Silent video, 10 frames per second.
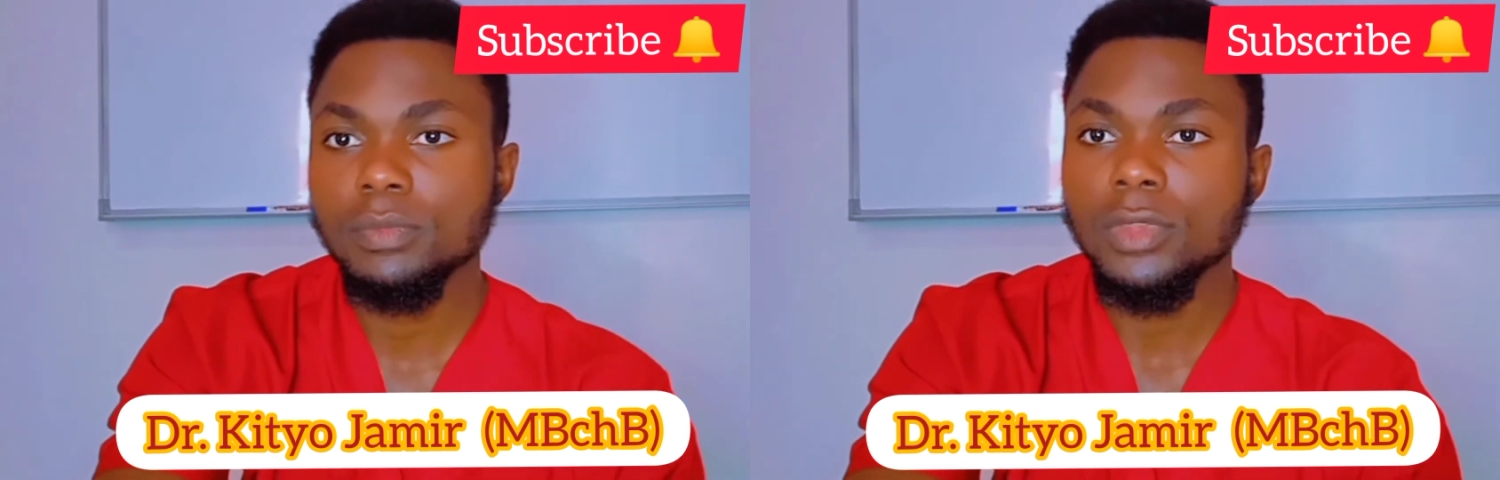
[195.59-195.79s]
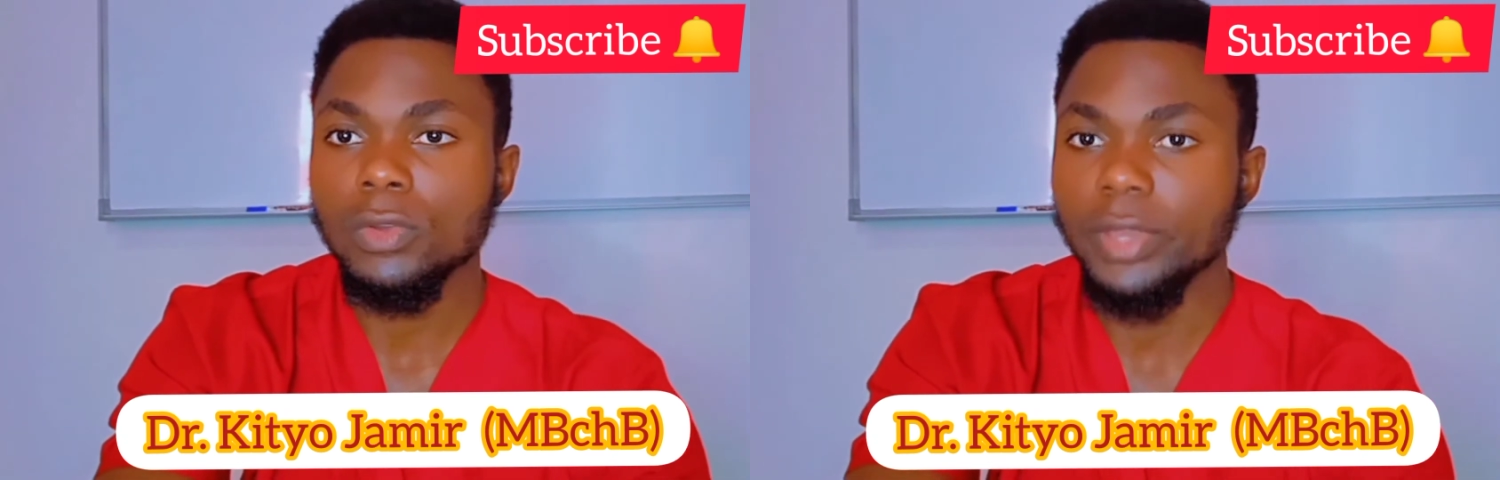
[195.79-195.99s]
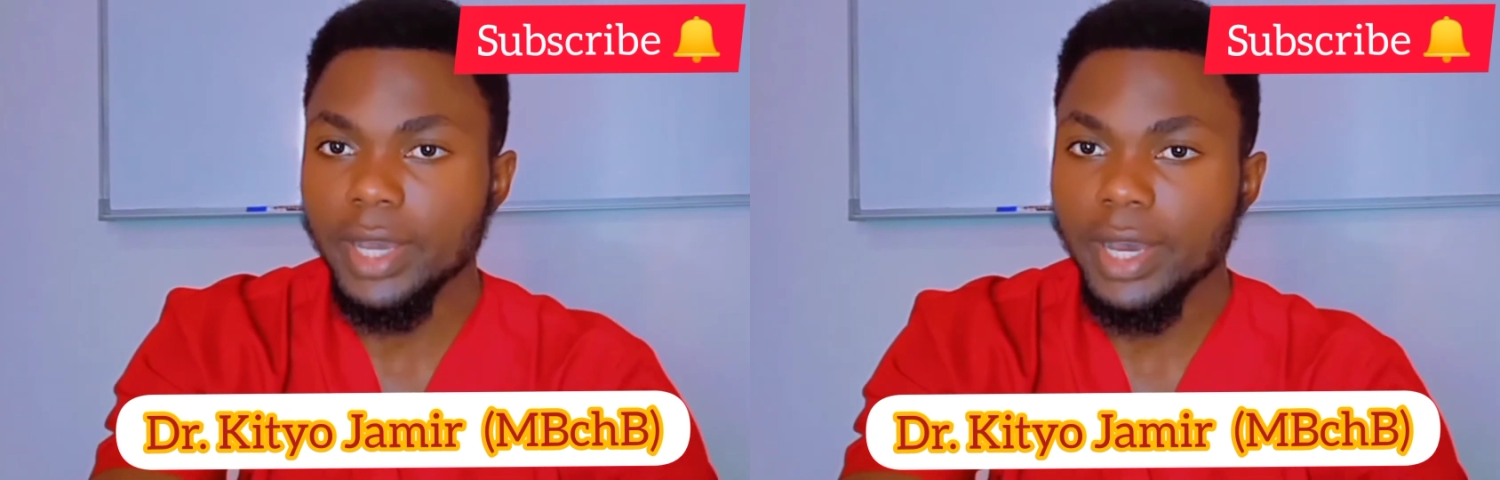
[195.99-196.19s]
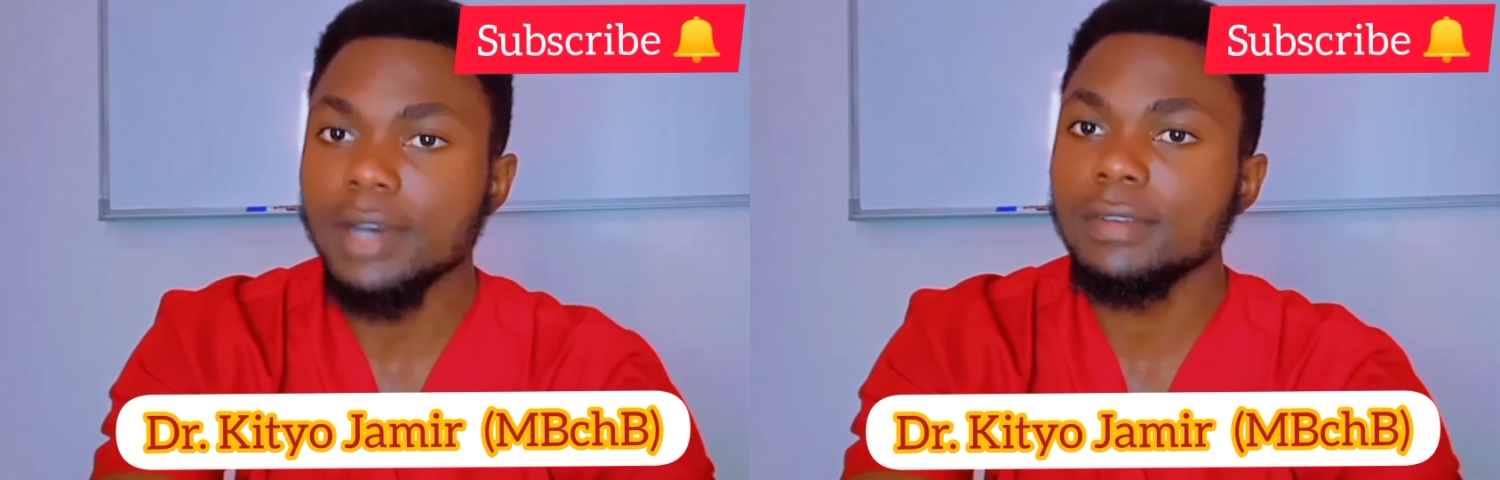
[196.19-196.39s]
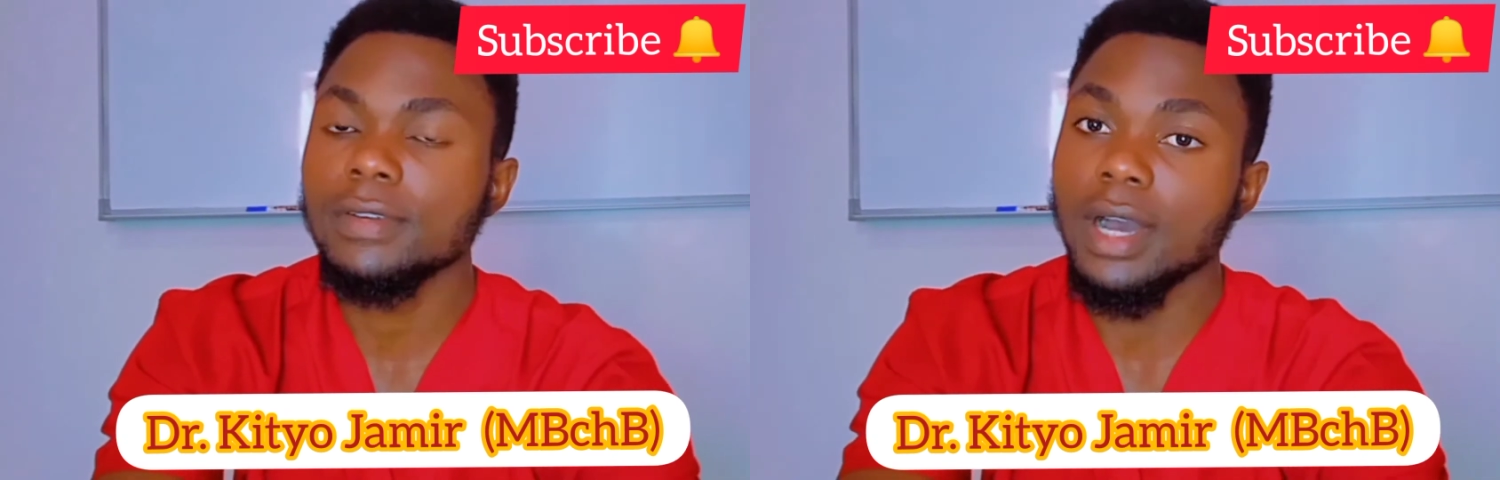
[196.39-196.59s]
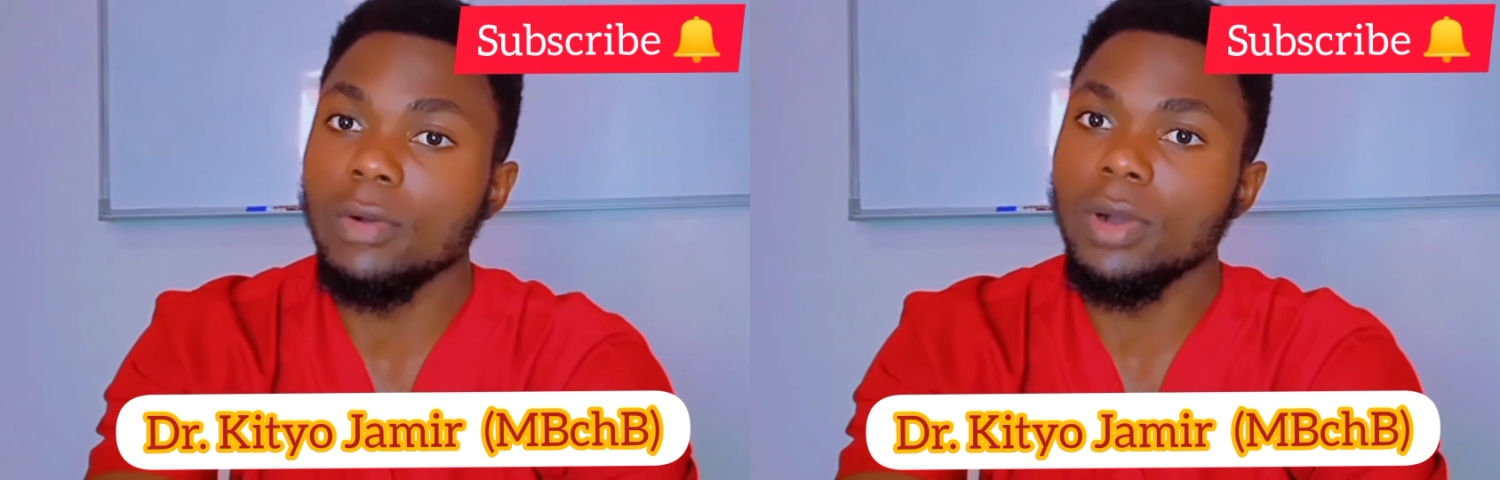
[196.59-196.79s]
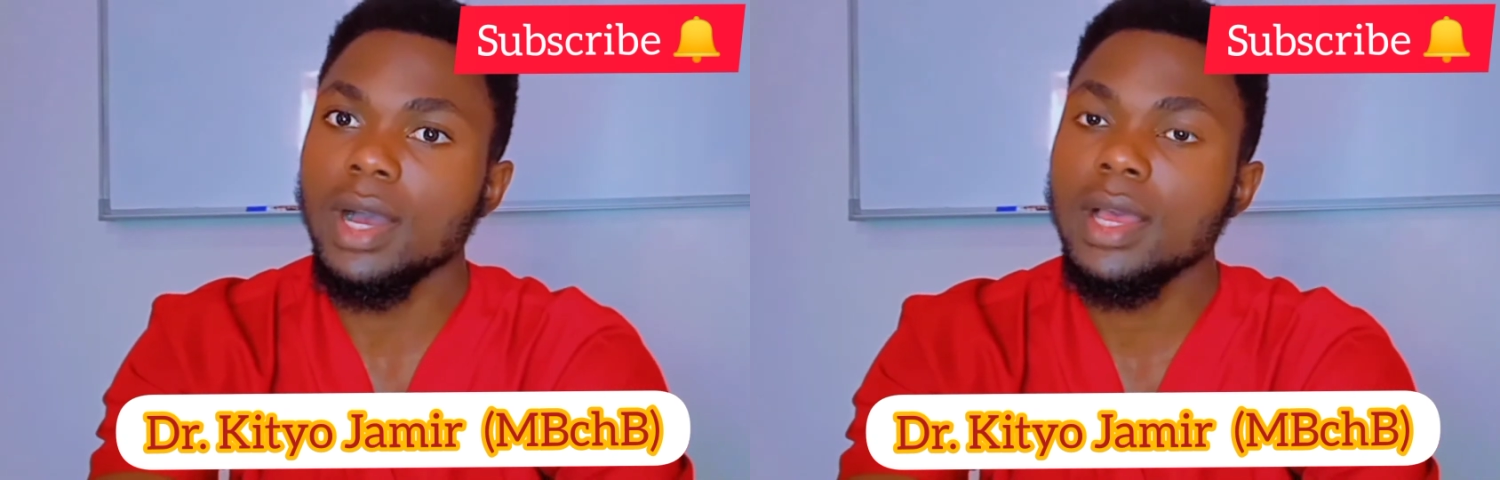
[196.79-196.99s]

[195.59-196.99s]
we have our